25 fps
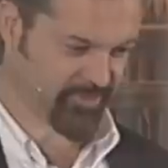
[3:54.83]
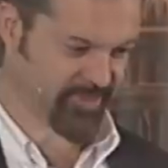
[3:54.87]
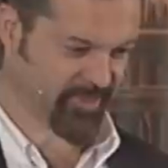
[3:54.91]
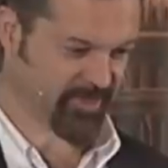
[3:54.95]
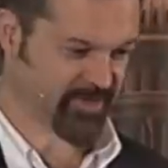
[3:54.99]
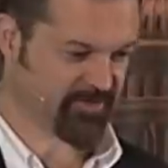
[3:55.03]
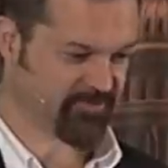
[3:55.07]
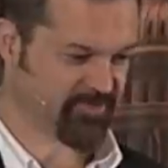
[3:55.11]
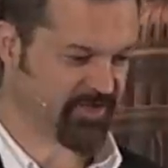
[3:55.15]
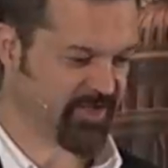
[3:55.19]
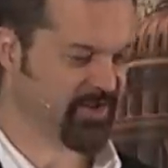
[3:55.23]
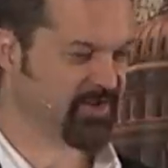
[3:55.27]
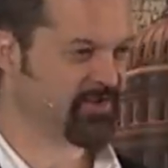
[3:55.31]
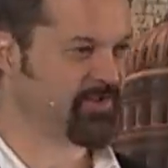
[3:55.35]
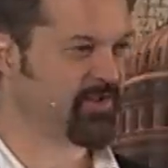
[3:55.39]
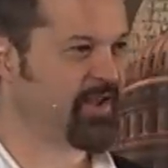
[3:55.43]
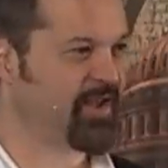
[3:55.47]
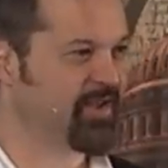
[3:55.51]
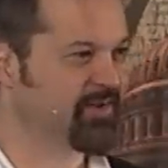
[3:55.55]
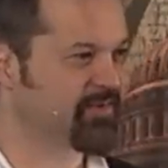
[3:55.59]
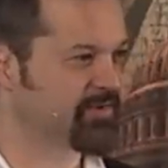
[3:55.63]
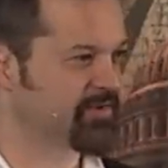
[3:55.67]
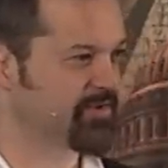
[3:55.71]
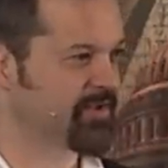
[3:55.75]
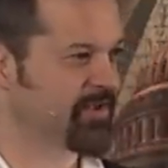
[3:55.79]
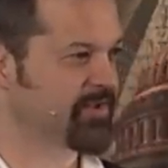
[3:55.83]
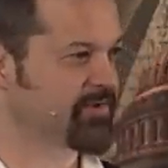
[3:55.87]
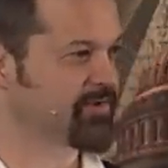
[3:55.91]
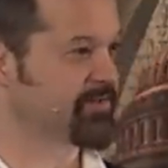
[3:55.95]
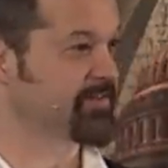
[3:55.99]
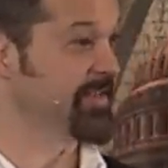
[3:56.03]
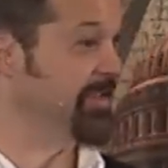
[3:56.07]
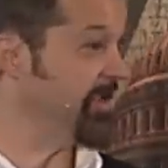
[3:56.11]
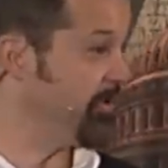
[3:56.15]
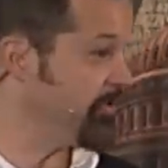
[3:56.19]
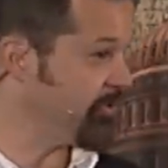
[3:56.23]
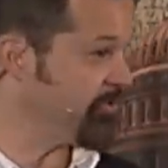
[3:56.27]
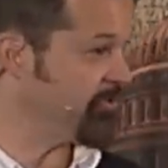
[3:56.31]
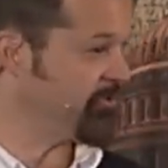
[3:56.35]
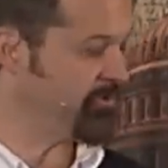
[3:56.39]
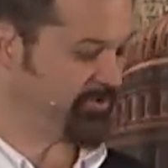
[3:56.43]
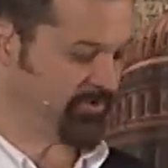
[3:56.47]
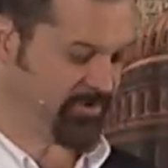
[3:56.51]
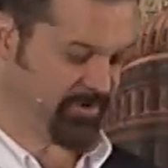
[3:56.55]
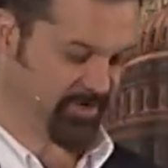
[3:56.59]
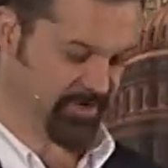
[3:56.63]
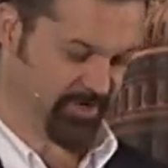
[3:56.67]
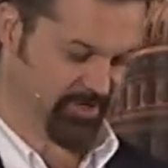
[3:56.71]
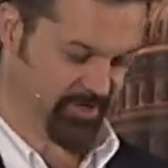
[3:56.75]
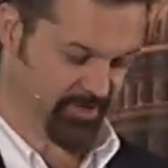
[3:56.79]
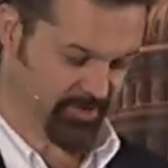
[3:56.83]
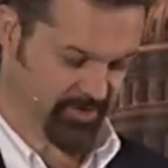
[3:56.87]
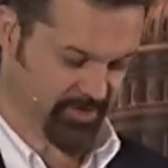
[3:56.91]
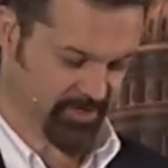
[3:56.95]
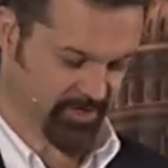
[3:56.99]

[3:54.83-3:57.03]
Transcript: think of these as, as leaders uh,